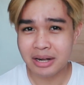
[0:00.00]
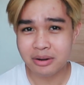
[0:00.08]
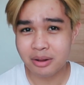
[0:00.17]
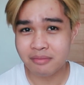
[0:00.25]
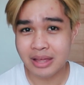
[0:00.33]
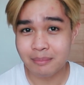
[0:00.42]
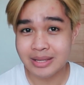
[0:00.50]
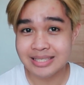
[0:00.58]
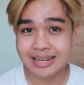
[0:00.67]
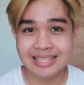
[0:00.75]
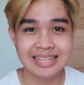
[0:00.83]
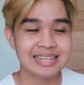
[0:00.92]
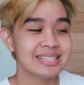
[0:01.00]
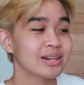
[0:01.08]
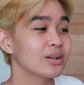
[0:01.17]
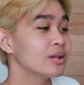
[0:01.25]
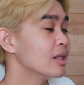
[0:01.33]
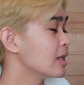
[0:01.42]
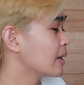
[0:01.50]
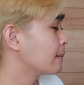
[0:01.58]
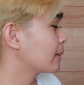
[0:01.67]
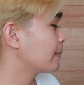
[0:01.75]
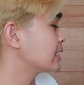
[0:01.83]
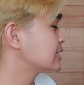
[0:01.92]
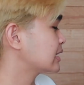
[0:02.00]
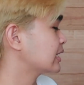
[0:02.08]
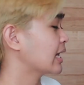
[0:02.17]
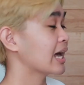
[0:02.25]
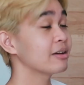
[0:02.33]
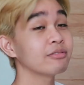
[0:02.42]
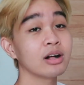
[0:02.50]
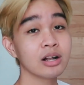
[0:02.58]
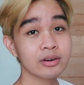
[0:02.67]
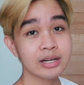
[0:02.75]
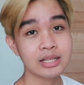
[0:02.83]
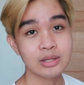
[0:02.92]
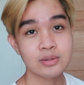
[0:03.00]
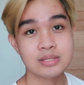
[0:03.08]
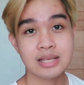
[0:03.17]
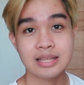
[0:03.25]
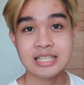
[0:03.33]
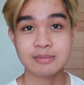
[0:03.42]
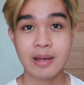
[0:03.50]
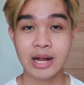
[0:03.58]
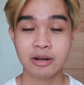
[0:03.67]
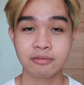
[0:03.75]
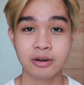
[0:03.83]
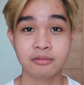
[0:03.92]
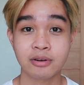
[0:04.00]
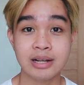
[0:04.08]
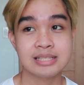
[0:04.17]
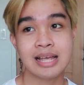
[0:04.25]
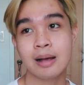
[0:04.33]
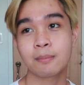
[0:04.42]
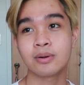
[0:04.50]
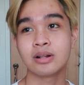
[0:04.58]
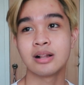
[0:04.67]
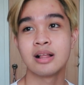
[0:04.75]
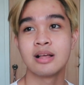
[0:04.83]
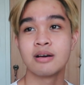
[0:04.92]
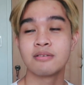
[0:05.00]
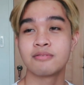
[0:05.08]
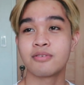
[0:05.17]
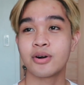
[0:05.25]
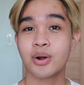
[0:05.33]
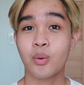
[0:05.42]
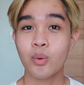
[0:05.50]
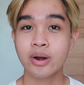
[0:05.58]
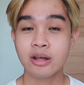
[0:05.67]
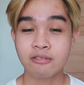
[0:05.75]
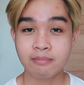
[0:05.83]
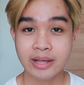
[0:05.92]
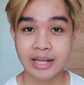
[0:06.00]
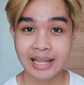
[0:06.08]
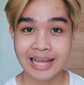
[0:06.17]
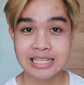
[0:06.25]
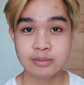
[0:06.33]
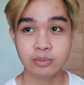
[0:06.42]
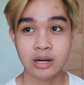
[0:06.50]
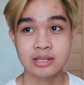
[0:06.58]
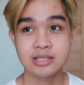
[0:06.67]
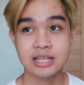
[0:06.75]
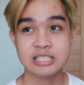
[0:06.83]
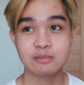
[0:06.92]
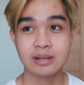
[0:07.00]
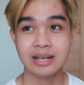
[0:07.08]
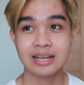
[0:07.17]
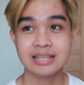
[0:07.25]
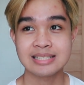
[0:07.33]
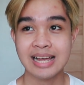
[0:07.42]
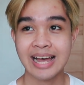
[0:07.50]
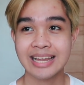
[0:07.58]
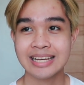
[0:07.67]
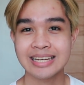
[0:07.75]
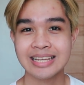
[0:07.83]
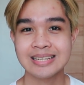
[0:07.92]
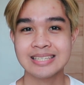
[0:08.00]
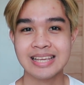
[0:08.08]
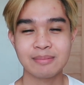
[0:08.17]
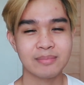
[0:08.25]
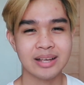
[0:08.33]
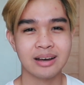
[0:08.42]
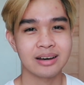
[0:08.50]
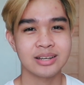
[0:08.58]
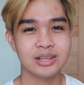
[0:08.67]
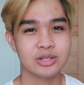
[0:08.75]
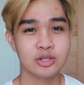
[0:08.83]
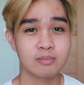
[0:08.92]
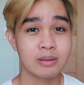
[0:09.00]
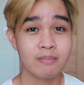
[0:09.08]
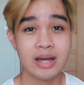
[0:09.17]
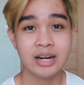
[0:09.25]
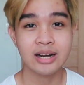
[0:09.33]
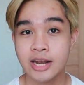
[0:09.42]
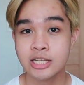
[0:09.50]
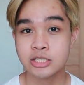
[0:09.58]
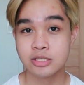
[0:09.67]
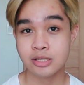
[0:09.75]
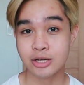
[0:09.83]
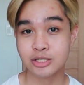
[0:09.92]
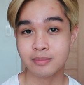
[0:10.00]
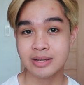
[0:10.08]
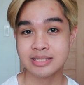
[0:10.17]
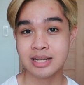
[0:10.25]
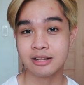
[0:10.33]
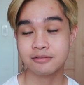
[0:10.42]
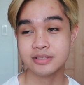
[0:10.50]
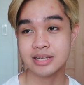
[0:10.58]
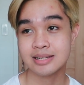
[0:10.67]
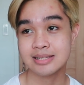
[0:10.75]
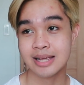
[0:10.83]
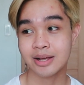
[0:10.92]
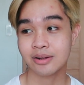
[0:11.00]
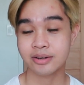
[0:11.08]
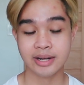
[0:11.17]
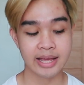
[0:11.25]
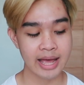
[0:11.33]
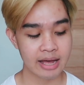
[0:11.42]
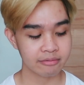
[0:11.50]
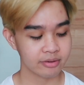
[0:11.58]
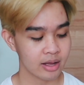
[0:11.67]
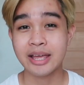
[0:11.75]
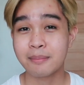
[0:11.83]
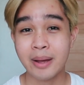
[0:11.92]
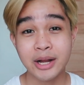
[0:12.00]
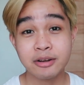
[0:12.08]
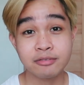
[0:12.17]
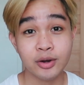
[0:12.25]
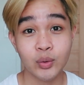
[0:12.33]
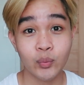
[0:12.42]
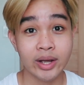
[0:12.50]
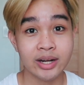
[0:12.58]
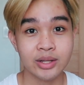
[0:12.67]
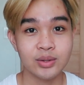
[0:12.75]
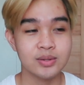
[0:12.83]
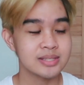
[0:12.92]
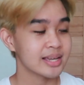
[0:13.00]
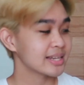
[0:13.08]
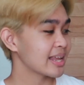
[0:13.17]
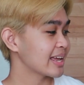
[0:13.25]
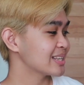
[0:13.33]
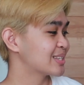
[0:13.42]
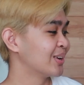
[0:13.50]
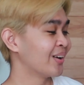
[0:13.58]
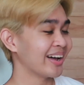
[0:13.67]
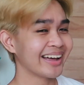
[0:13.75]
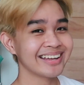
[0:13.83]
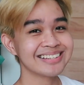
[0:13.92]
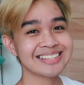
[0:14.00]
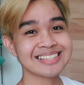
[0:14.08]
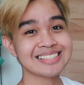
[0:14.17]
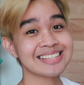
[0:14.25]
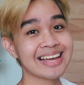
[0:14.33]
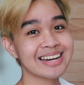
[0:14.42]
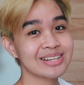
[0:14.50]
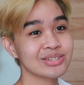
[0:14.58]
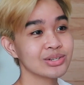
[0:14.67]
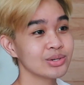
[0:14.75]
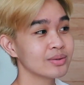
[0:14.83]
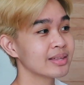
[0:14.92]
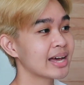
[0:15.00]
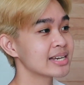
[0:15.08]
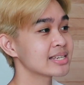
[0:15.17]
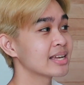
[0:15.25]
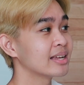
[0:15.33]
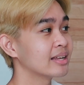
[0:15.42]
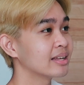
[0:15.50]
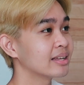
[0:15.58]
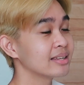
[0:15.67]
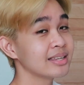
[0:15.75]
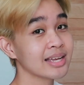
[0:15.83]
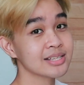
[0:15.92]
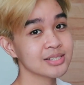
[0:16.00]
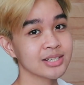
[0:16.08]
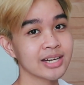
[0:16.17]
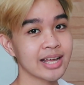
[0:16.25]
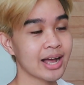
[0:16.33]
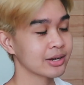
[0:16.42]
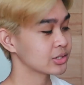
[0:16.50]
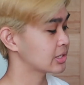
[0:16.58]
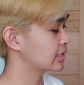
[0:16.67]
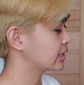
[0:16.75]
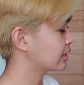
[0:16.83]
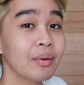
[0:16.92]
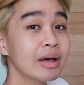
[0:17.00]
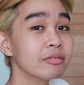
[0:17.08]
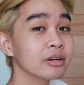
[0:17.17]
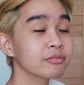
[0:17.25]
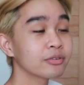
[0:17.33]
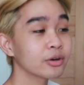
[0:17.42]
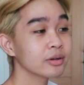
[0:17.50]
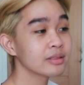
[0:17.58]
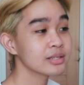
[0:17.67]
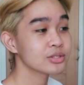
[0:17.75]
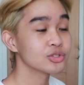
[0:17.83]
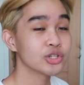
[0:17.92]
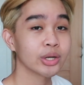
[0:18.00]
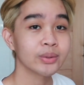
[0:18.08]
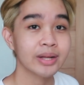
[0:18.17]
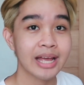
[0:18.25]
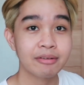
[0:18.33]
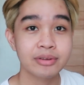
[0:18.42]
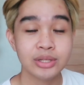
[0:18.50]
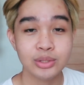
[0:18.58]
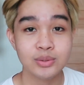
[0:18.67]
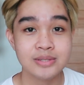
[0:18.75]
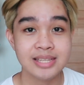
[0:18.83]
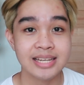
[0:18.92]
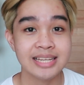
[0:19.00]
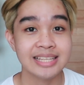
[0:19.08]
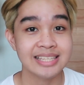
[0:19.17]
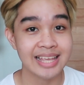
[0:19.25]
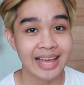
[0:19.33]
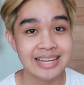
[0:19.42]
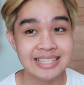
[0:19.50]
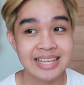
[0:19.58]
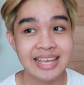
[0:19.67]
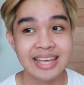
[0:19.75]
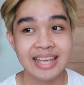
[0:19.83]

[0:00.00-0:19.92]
I don't know if that makes any sense at all, but basically I've already used this microphone, for example, for one of my class projects because I needed my audio to be better, and I just thought to myself, since I already have a microphone, why not use it? And so I just decided to do that yesterday actually. However, for this drone, I haven't used it yet.